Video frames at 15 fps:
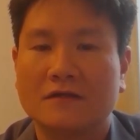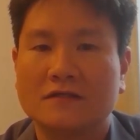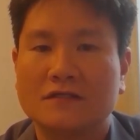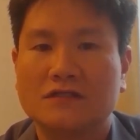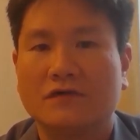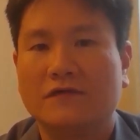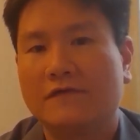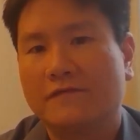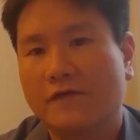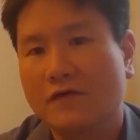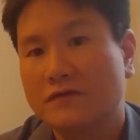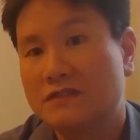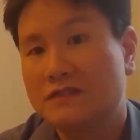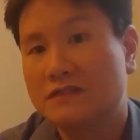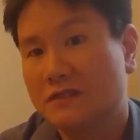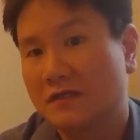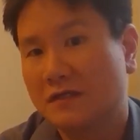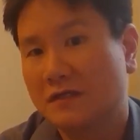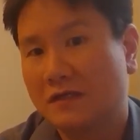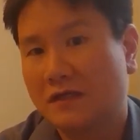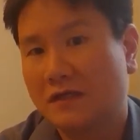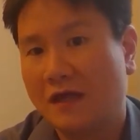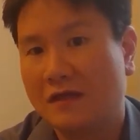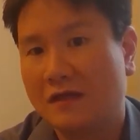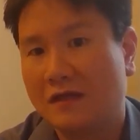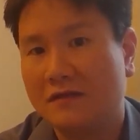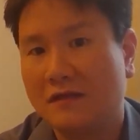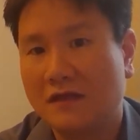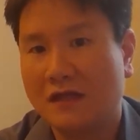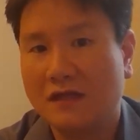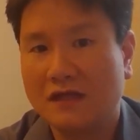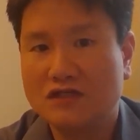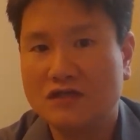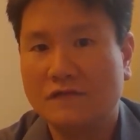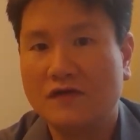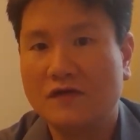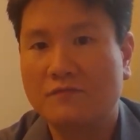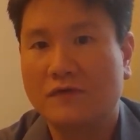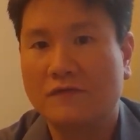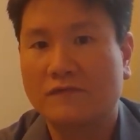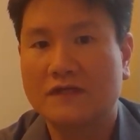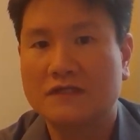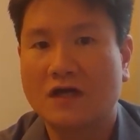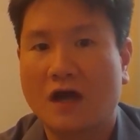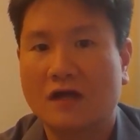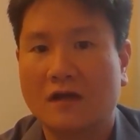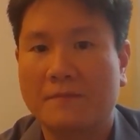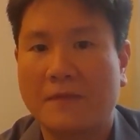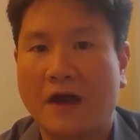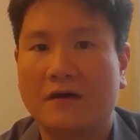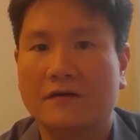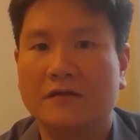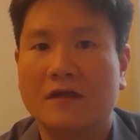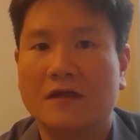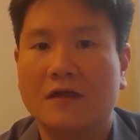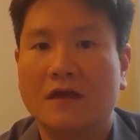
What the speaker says: So first, can each of you briefly talk about